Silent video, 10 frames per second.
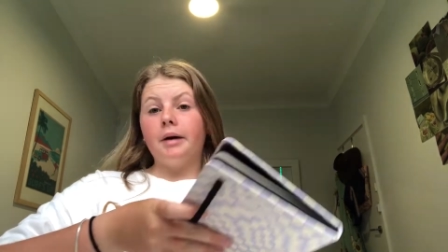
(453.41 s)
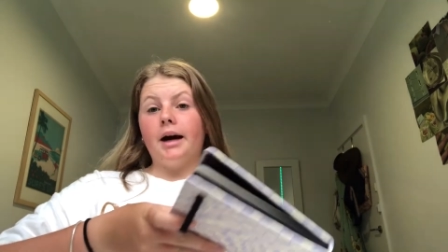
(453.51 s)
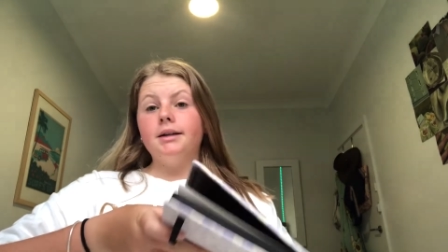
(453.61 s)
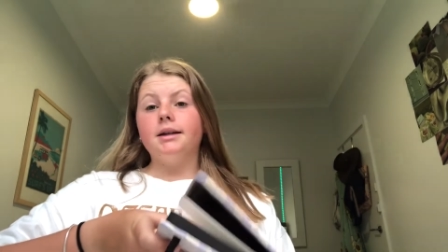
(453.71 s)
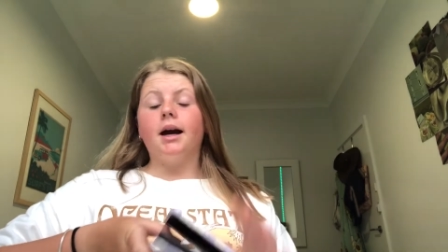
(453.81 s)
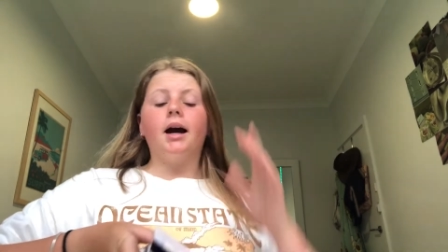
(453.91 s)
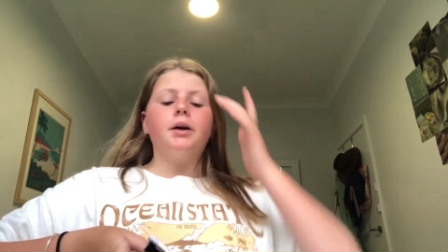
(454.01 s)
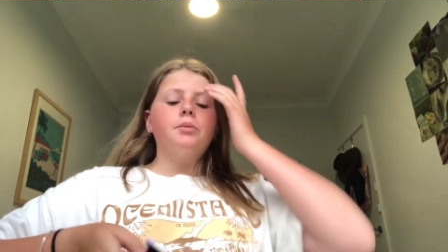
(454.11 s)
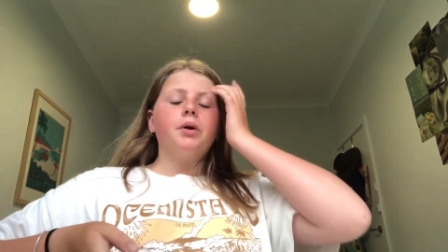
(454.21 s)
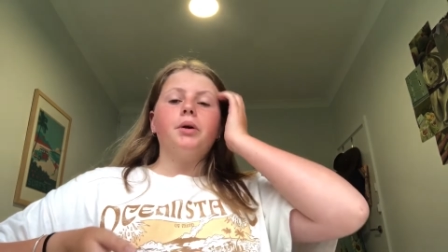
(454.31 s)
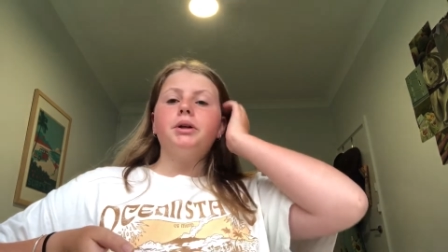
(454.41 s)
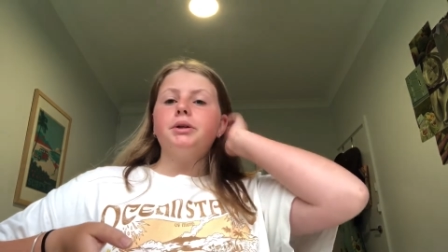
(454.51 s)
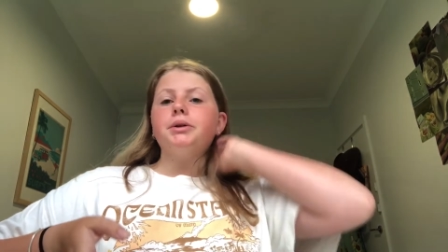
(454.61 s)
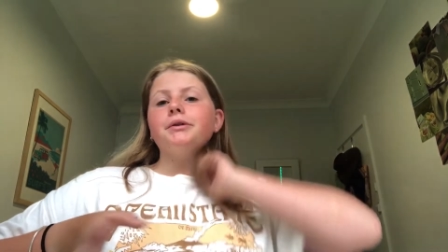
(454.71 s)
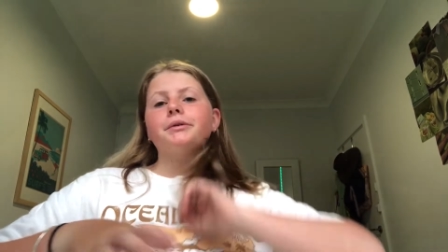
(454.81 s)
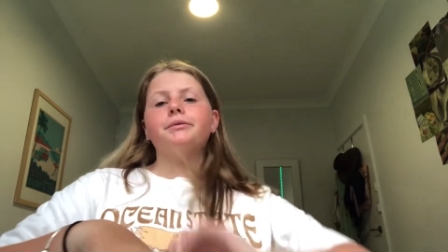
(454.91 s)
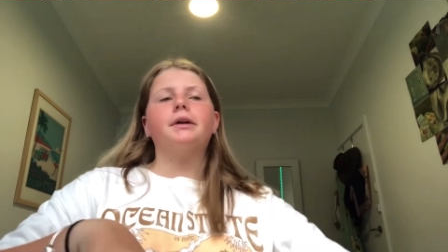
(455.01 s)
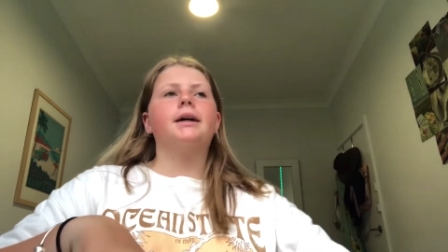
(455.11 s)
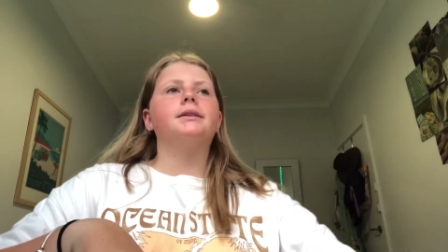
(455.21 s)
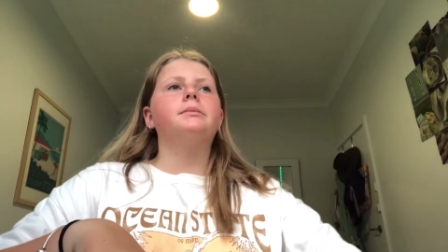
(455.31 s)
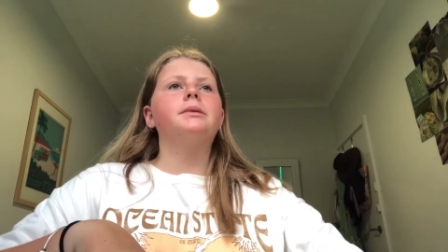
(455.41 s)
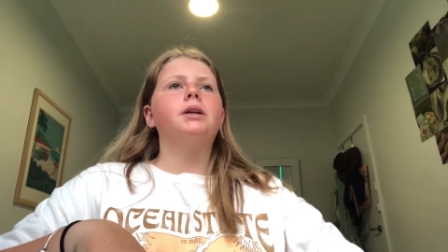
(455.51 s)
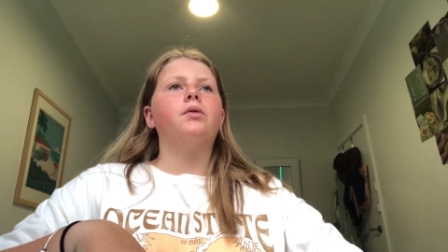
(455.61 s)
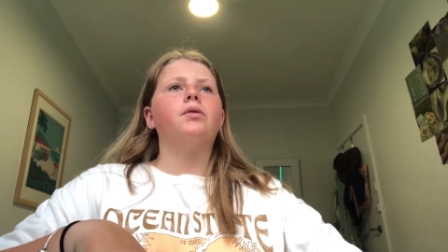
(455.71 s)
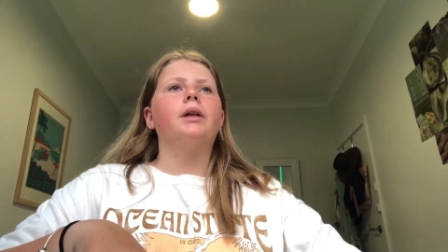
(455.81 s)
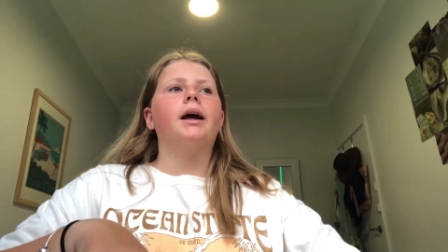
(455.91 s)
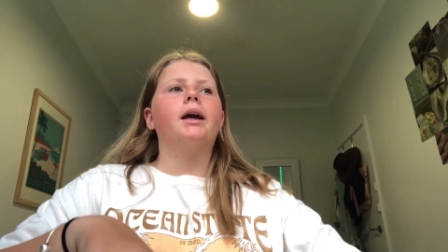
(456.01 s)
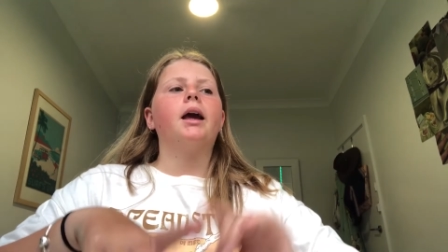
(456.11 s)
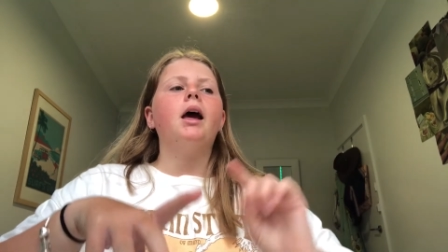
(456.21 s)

But I'm going to write some stuff like